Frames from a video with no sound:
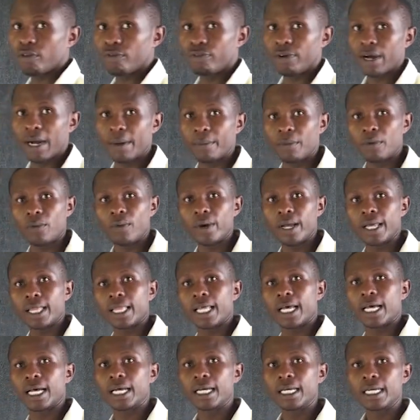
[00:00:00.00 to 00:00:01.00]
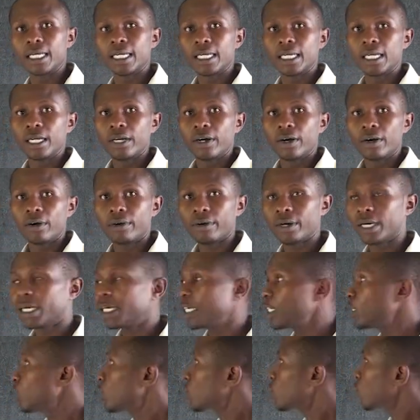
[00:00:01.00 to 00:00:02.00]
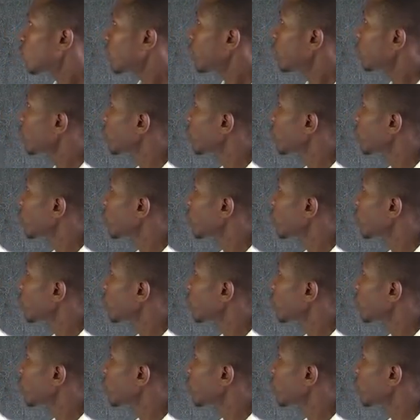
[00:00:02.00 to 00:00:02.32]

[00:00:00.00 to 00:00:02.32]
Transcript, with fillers: to confirm whether Already this